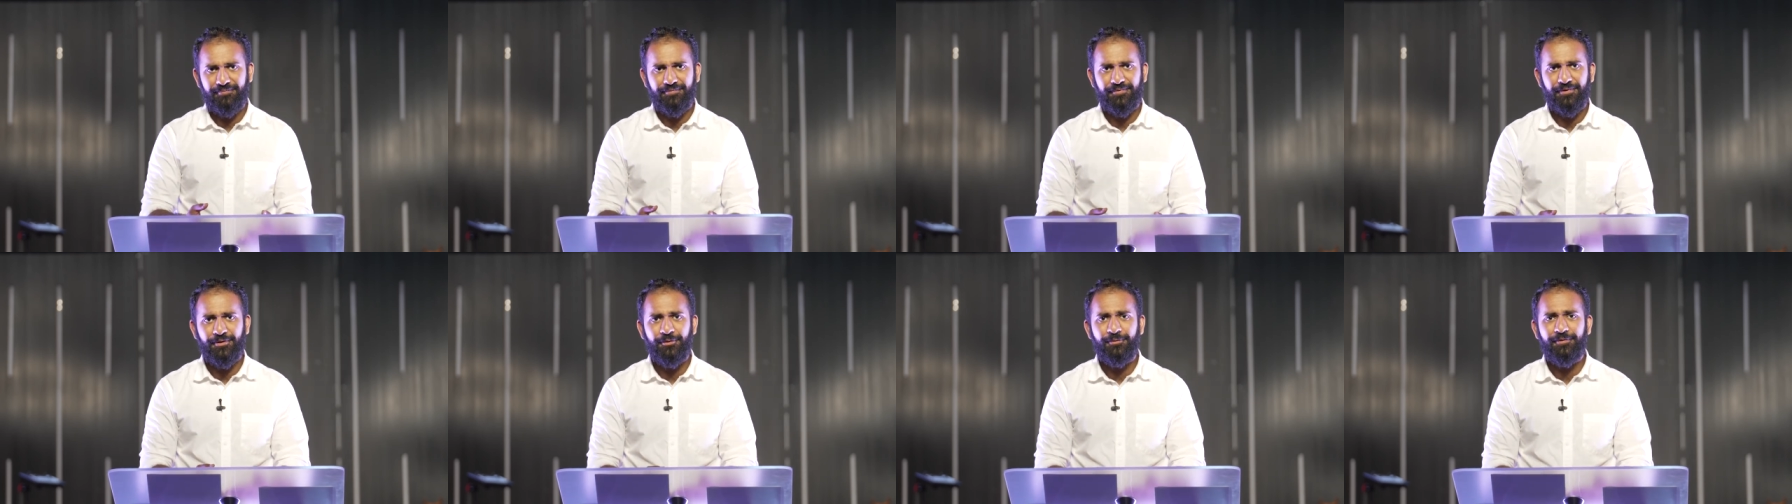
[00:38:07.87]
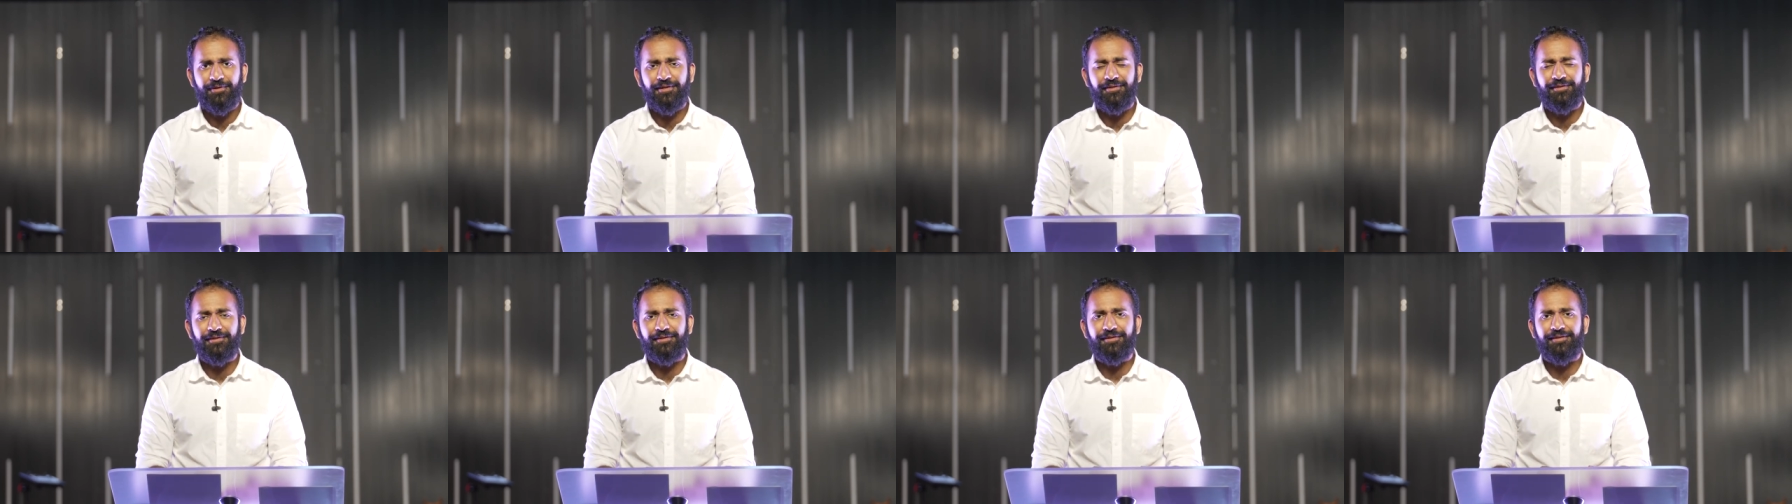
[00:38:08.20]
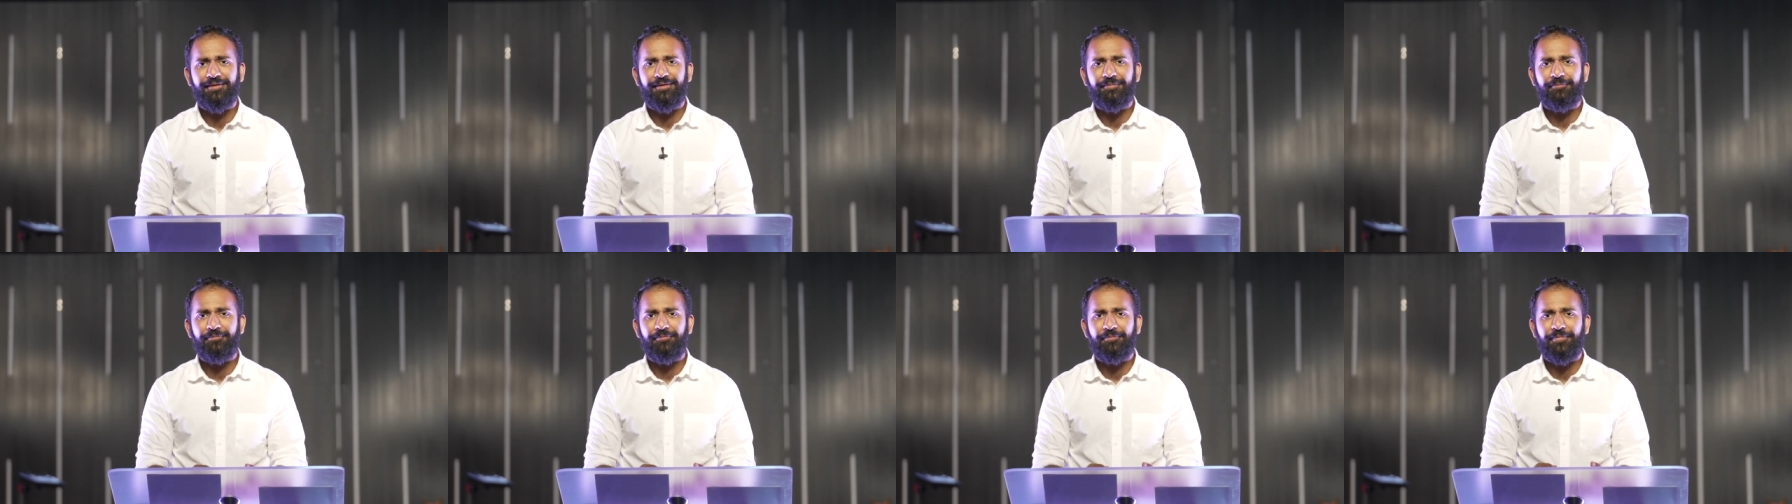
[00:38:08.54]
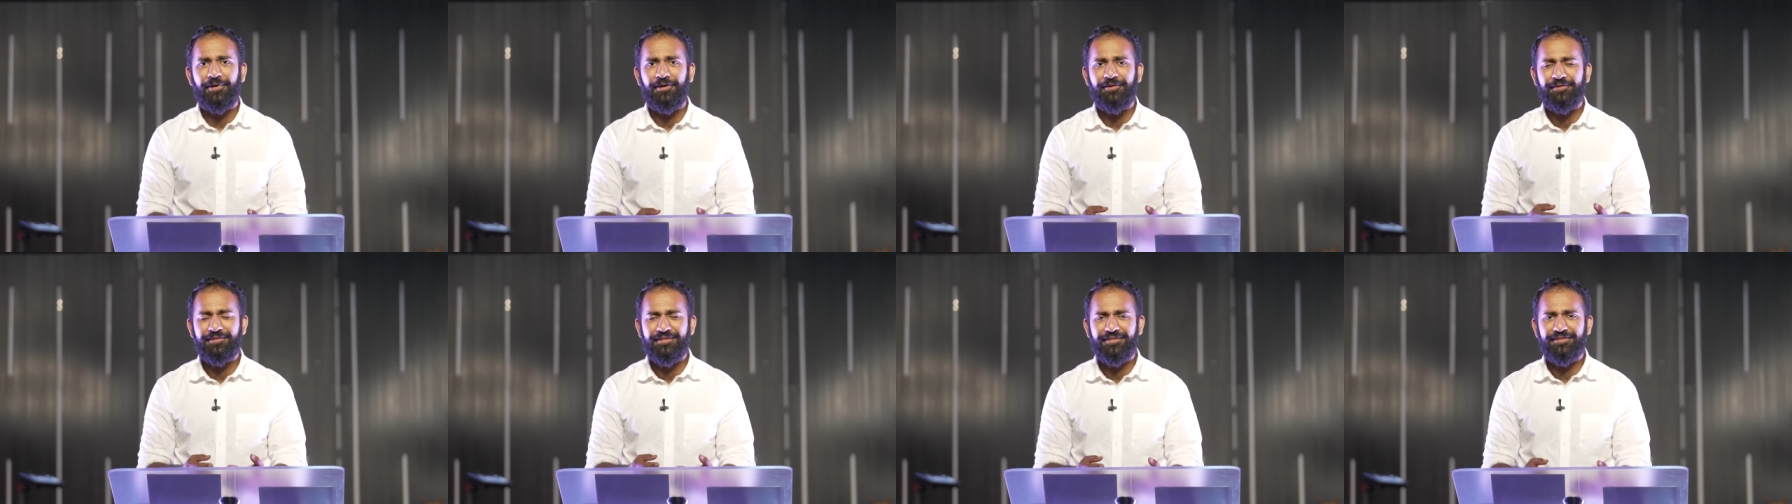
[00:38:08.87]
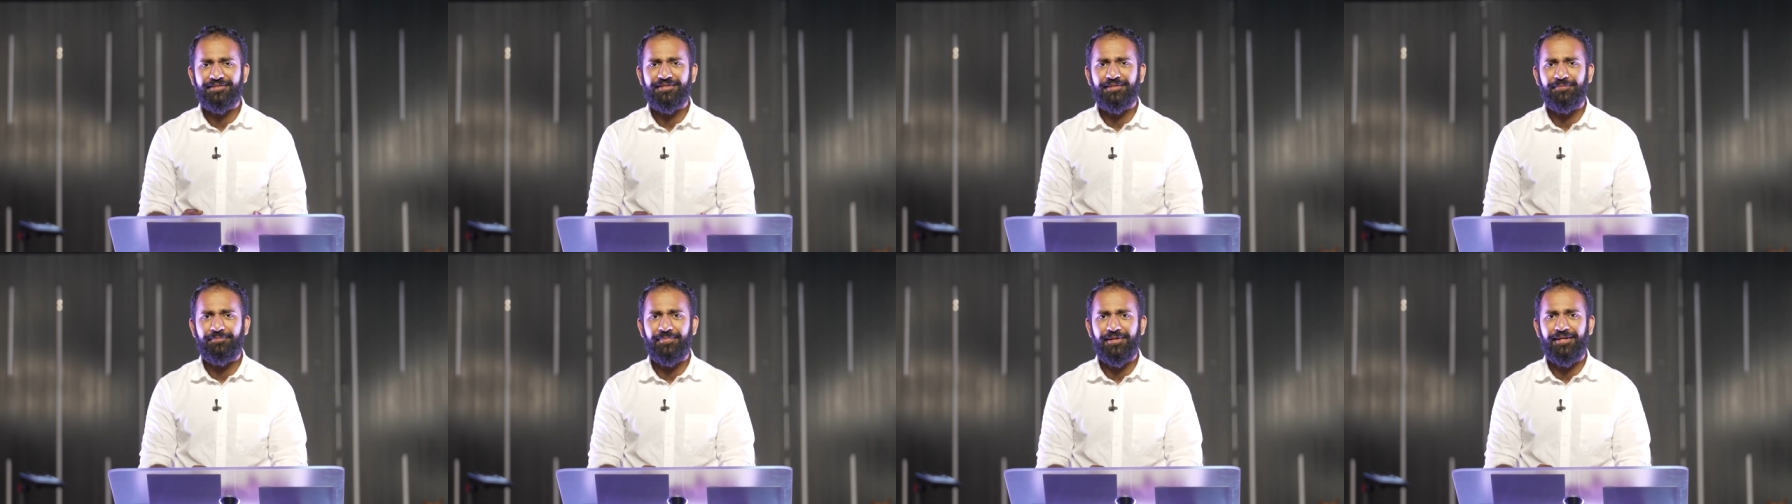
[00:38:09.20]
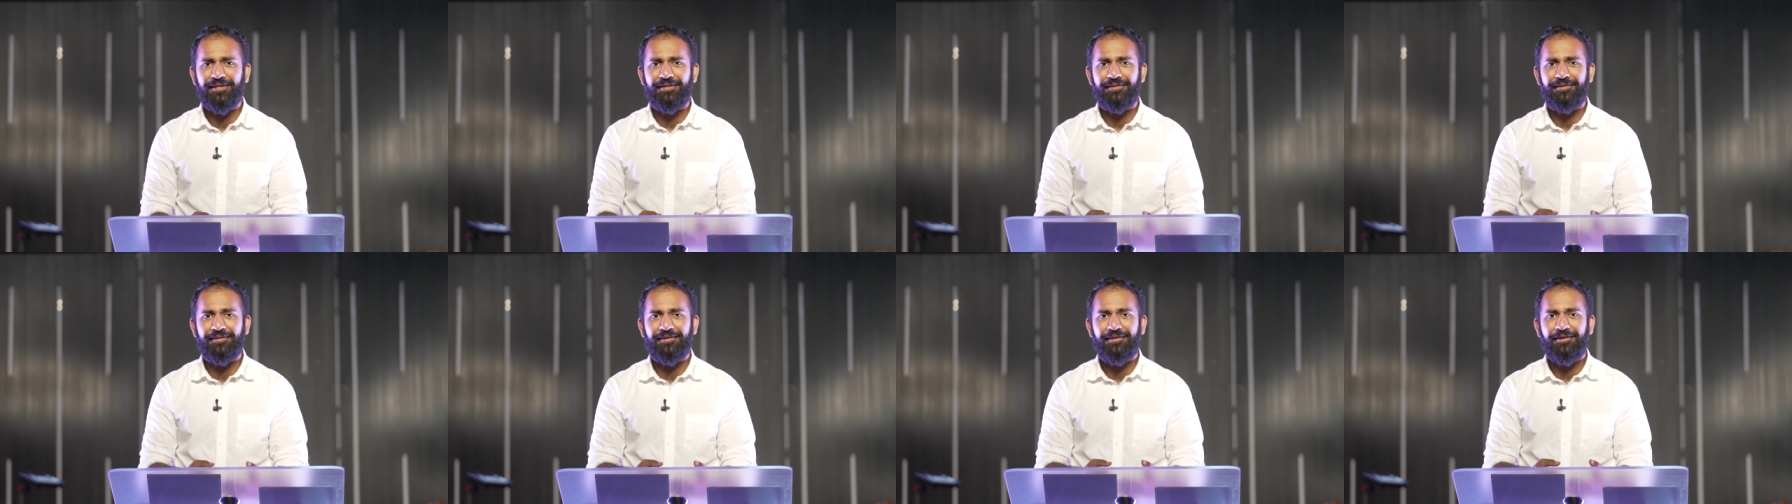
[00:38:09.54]
you can
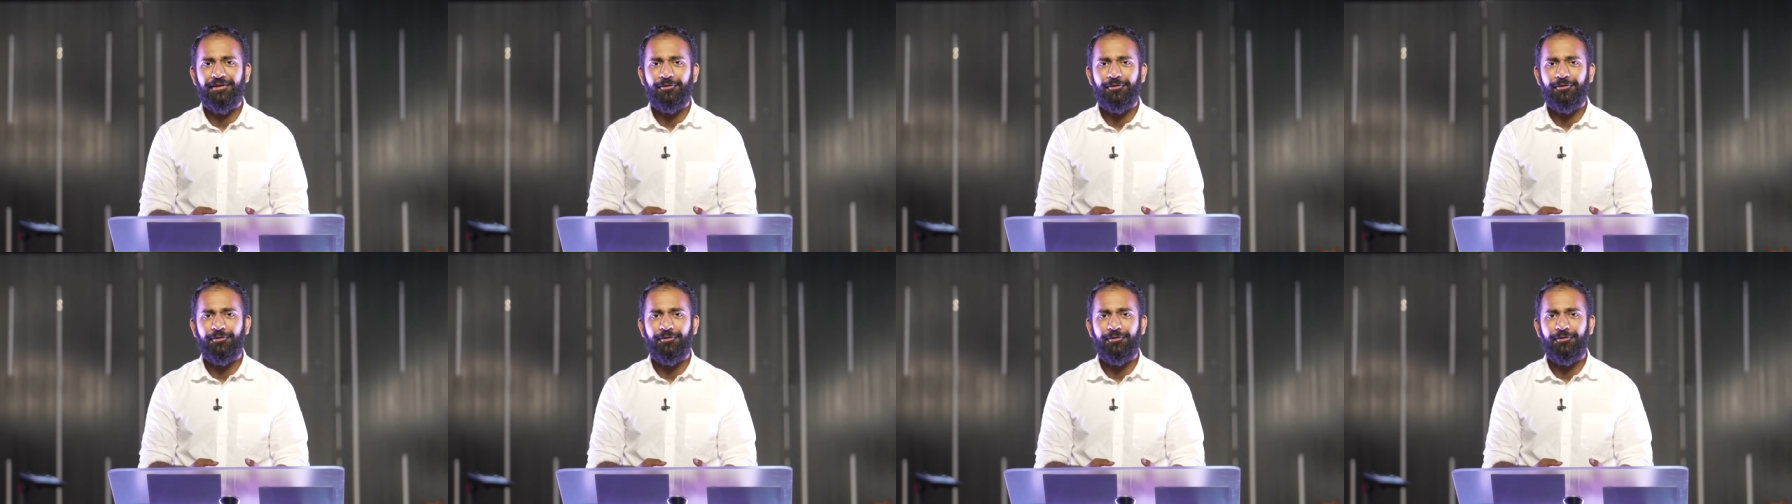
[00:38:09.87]
participate